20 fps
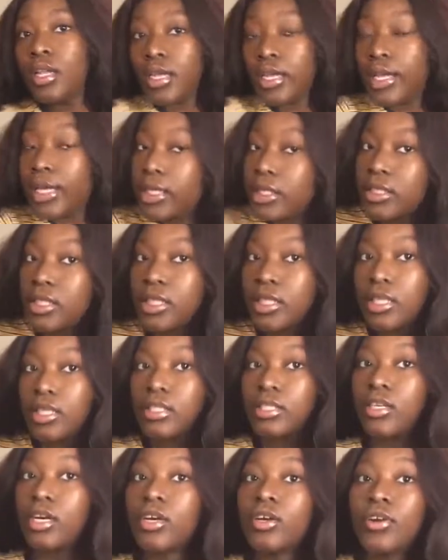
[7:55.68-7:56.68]
Listen,
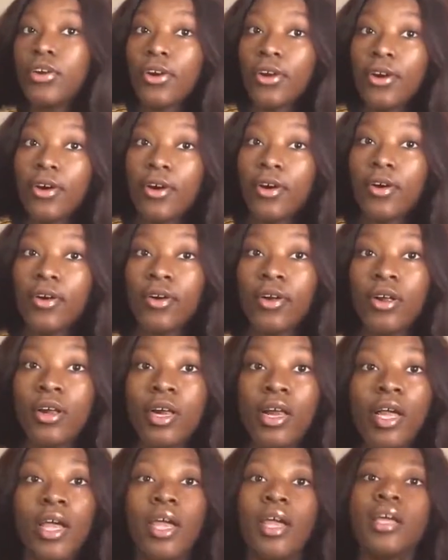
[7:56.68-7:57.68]
your girl
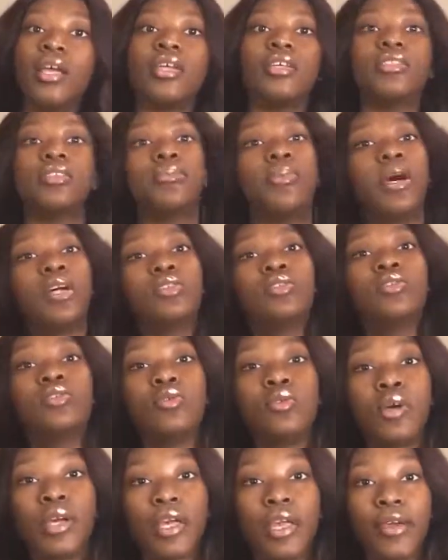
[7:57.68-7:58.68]
is about to
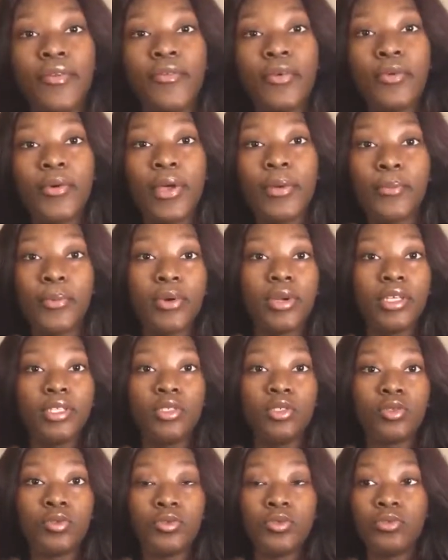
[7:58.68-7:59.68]
do a giveaway pretty
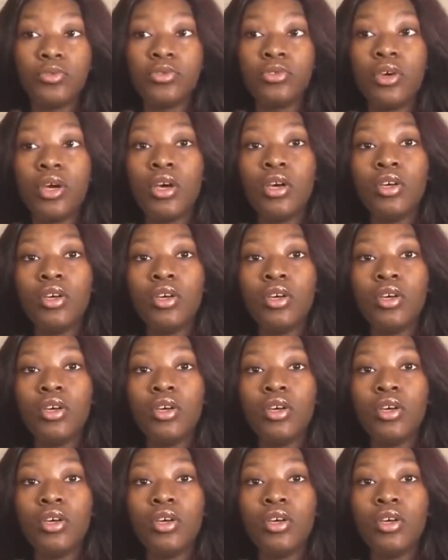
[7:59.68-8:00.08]
soon.